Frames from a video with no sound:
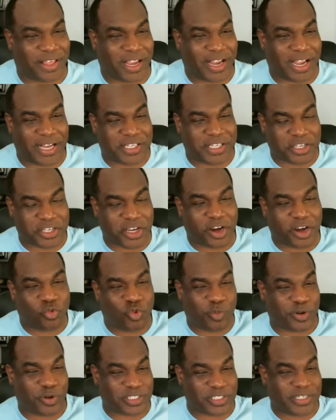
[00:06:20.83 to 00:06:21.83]
I got young
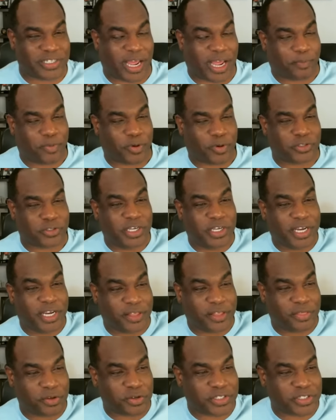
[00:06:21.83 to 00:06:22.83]
whippersnappers
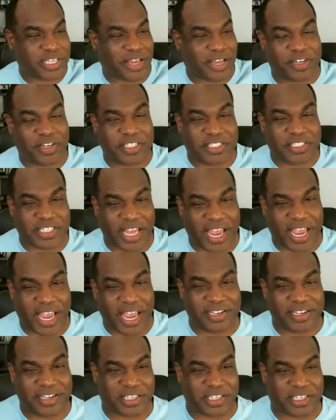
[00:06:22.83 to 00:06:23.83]
in their 70s and
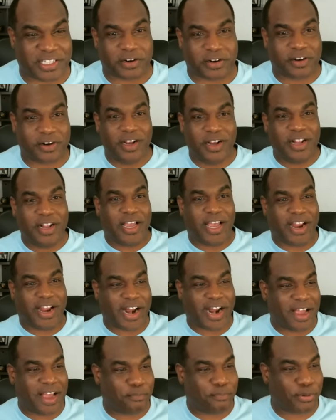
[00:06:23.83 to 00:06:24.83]
80s here,
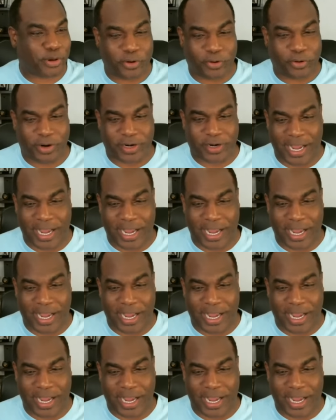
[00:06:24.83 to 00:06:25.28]
and I blew it.